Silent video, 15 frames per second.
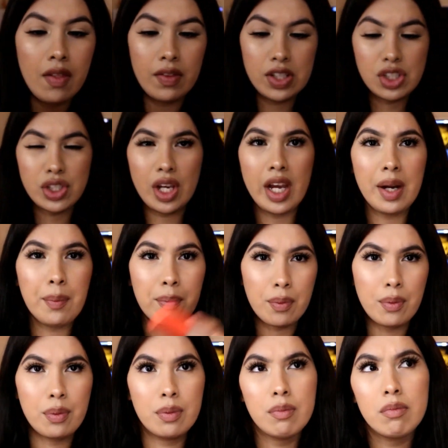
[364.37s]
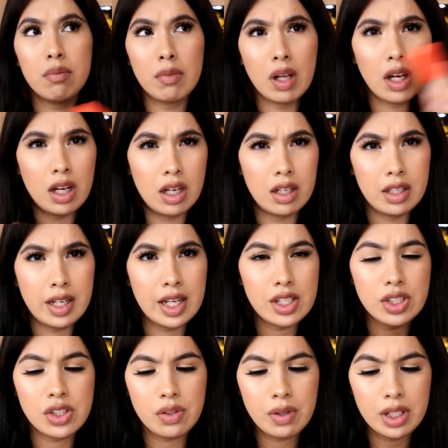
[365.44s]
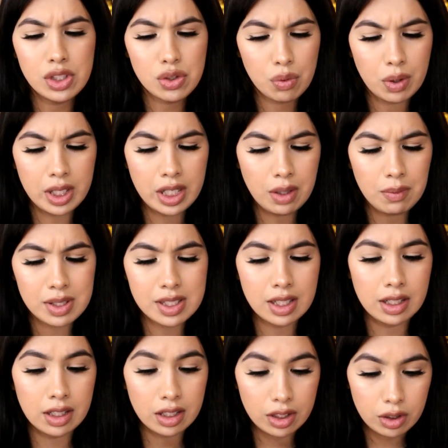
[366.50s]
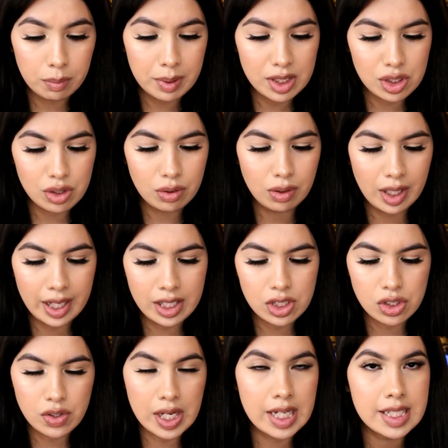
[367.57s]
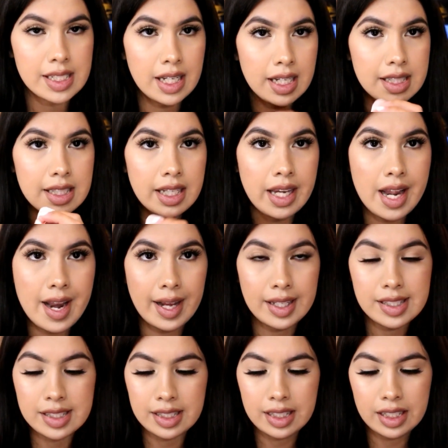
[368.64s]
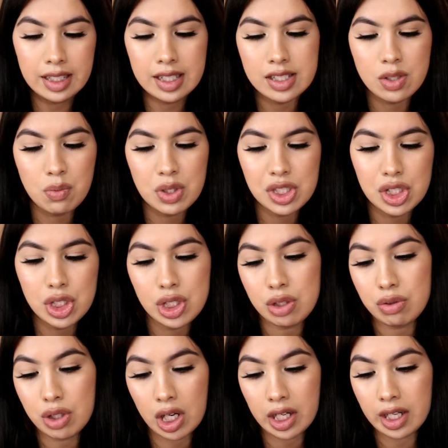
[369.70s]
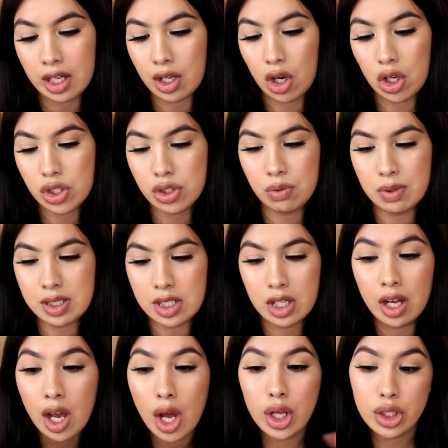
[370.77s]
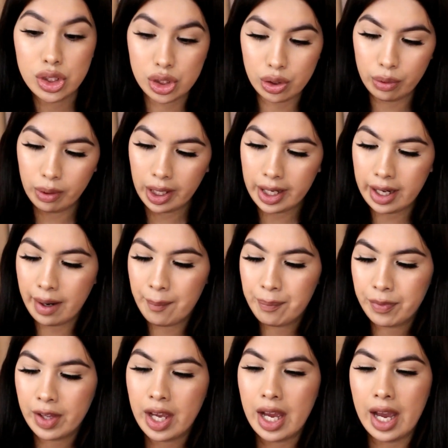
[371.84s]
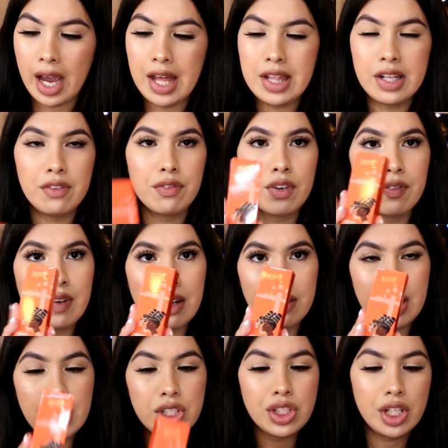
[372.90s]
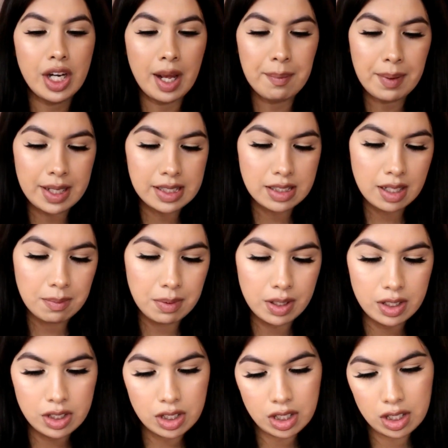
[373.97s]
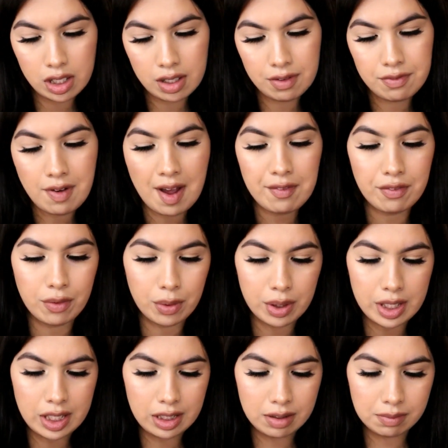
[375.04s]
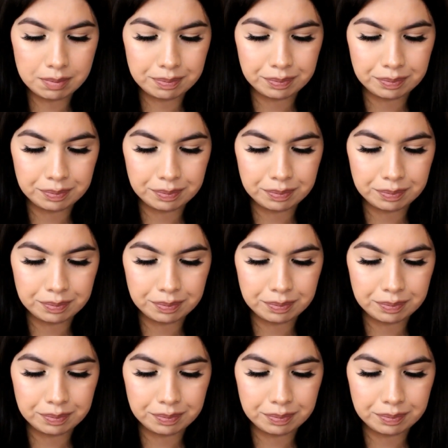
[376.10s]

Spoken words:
The shade next to it, 20, was a little bit too light, so I decided to get 19 because it wasn't too dark and it also wasn't too light. And then for foundation, I picked up 540.